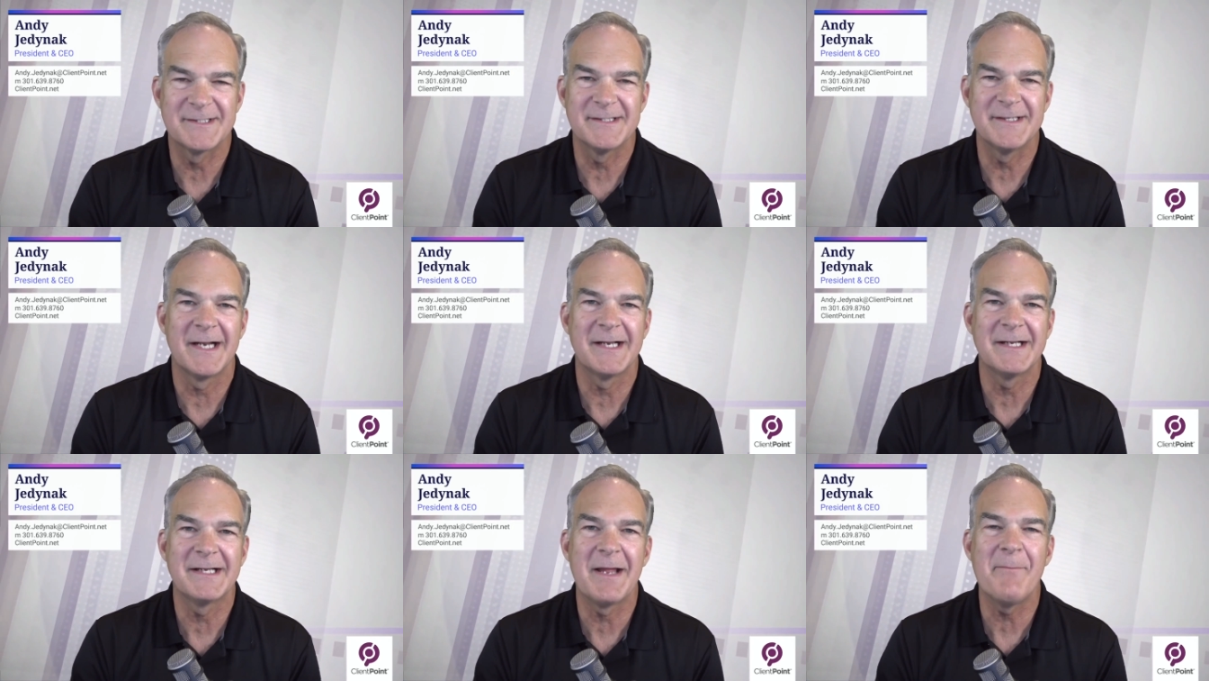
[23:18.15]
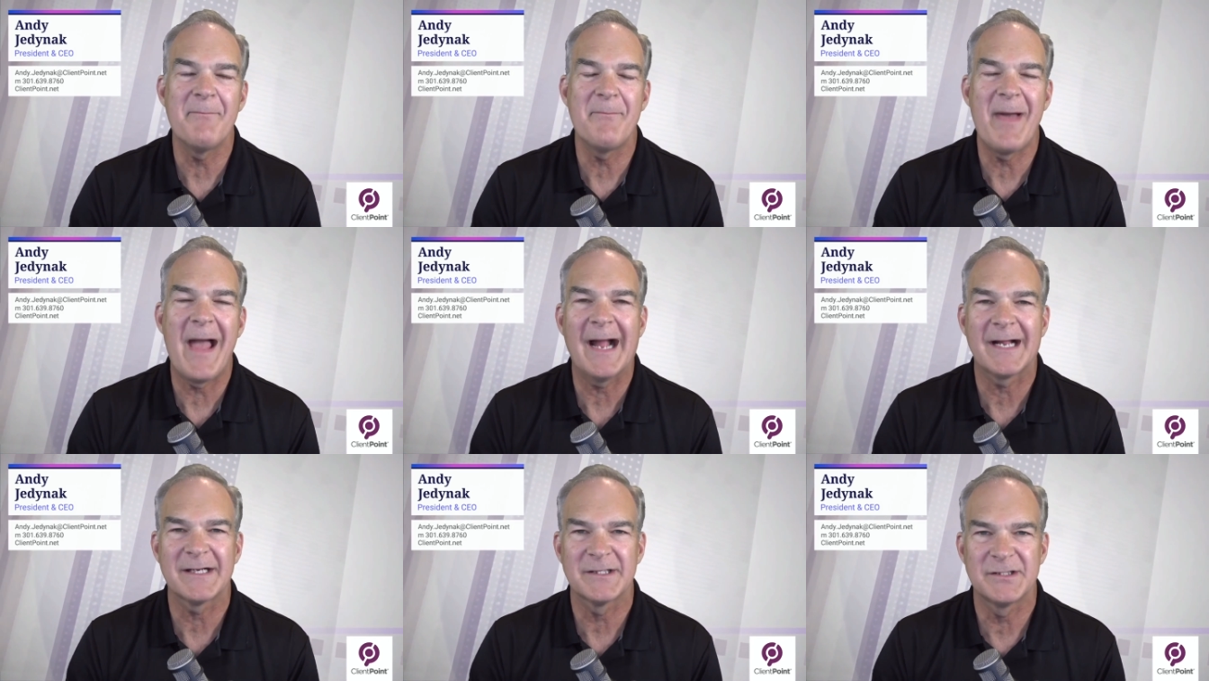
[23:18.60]
And I get
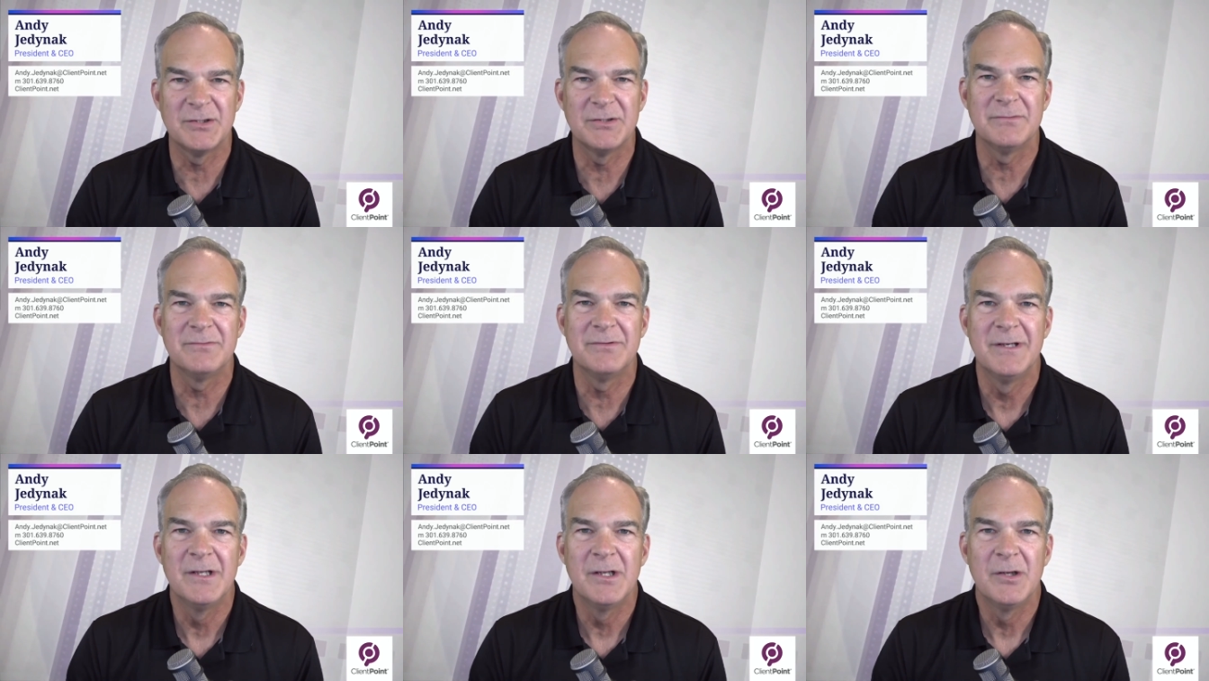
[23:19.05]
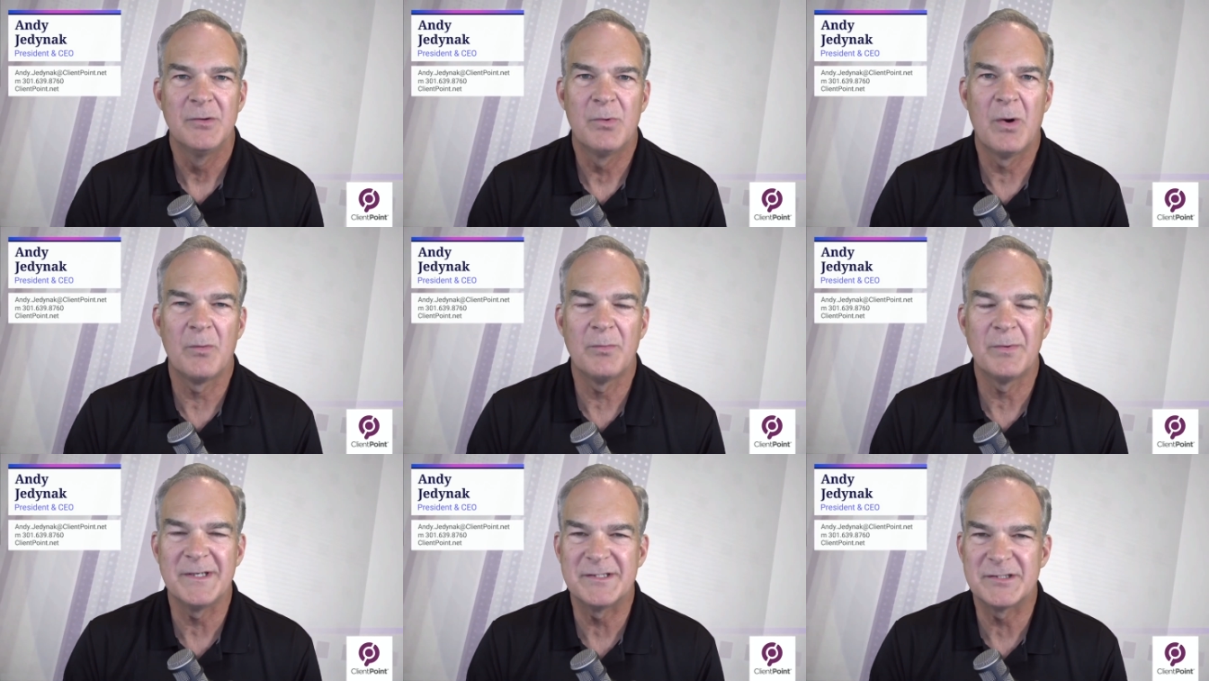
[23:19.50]
back to
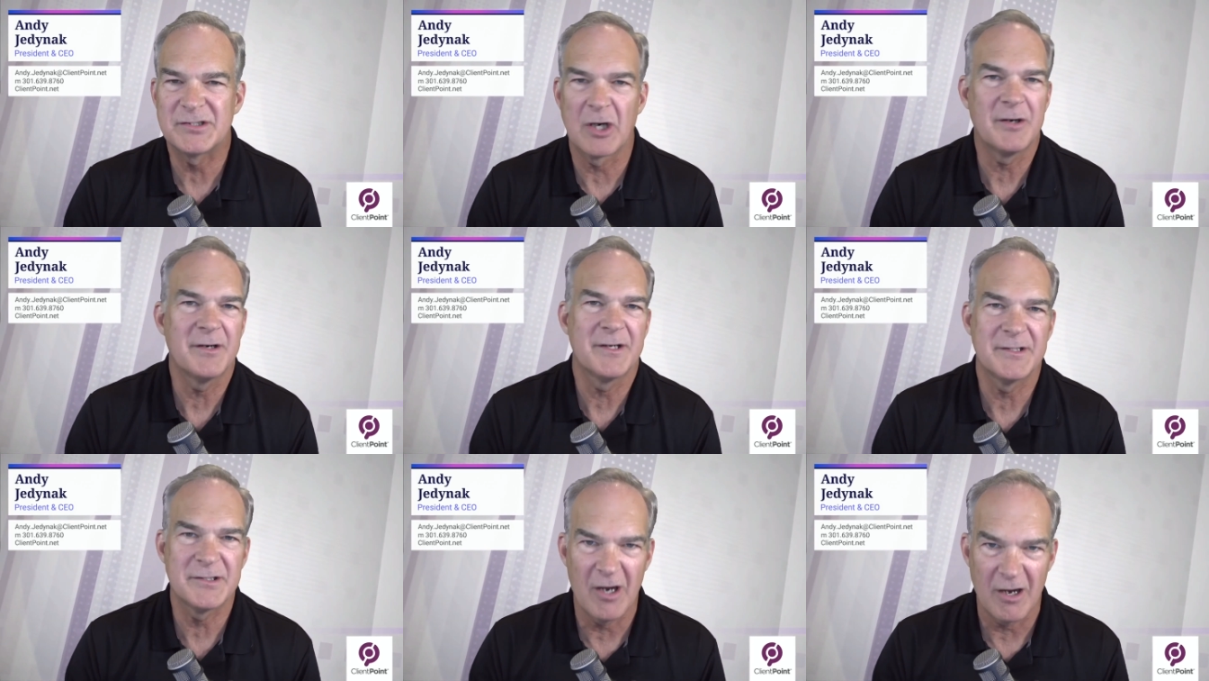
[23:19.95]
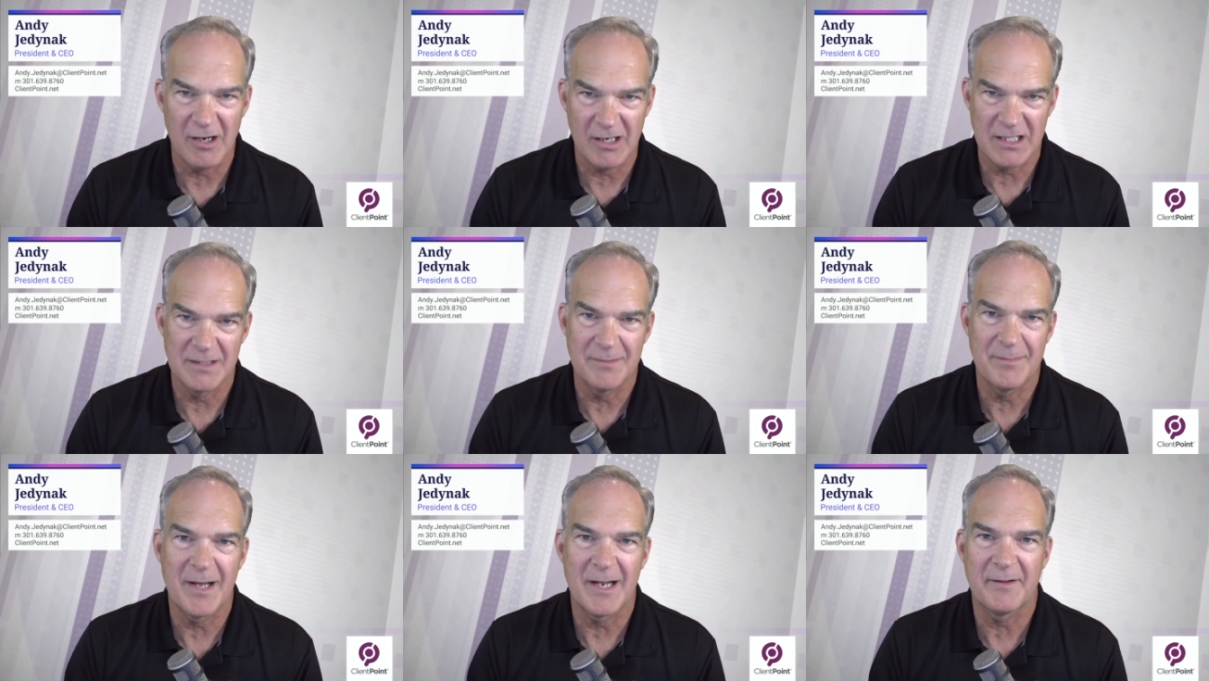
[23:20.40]
what we started
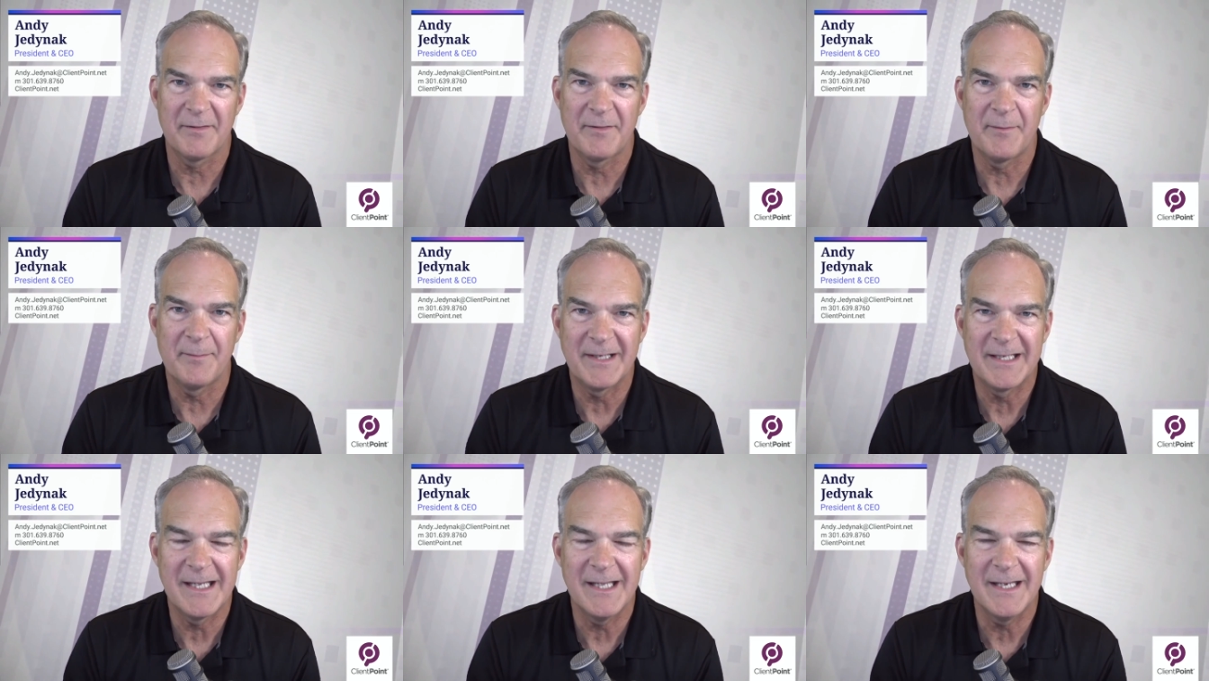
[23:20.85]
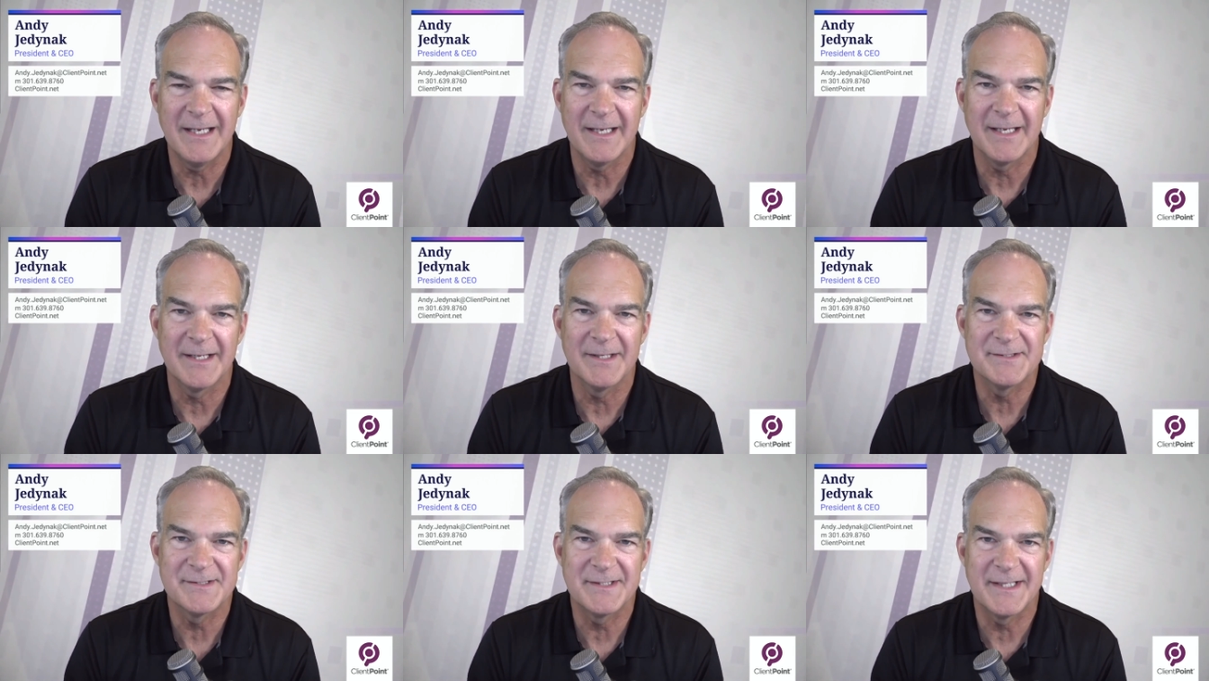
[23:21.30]
talking about at the beginning,
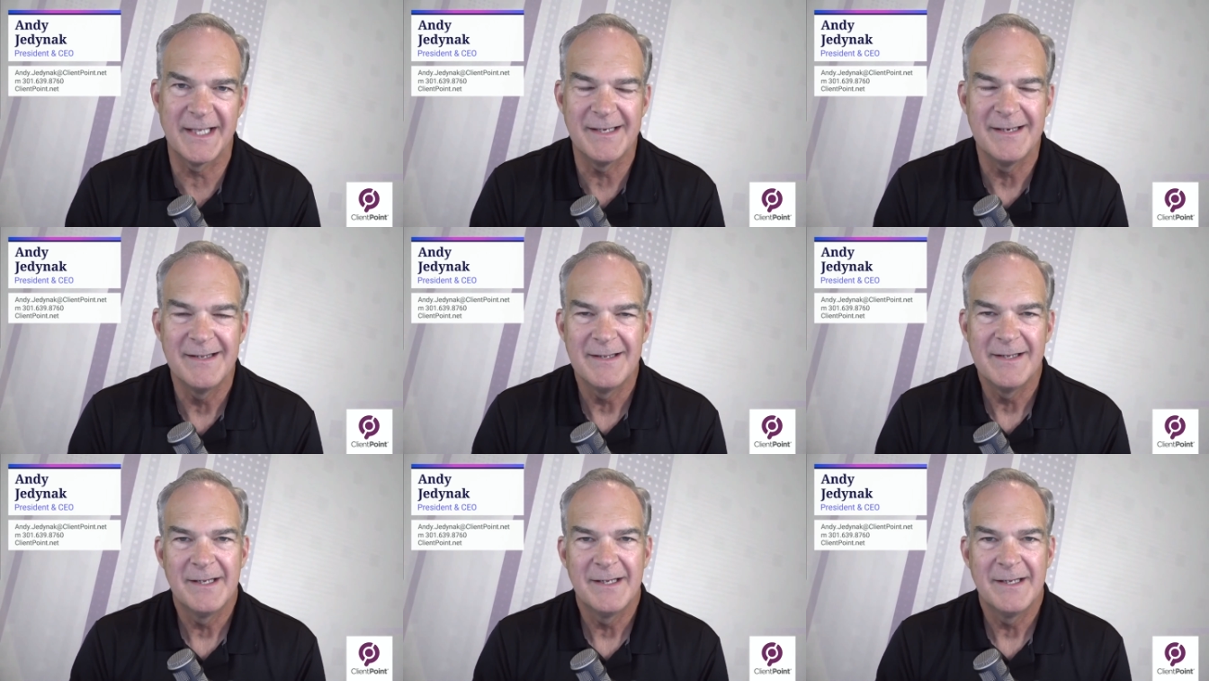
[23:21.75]
is that